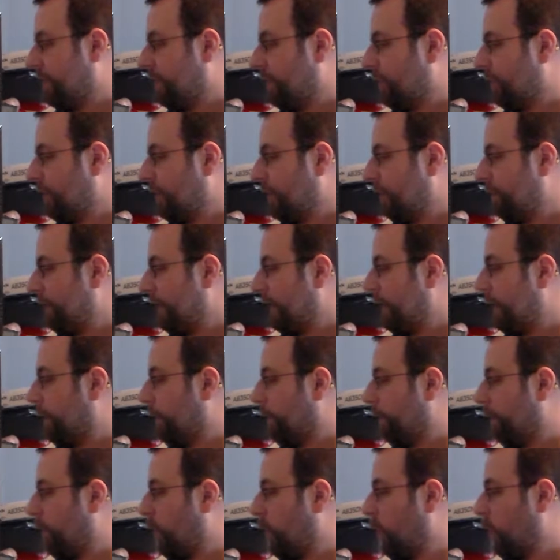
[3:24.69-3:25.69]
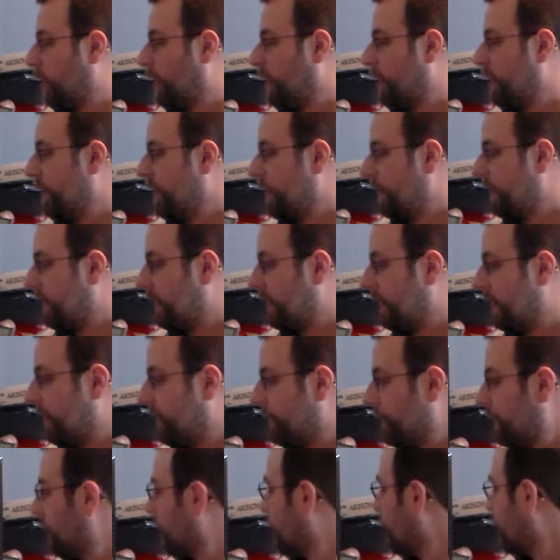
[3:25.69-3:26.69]
it's only a Pentium 4.
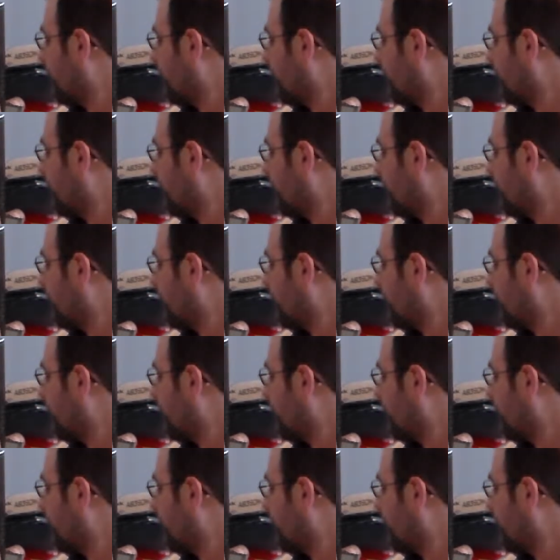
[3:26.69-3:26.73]
It's a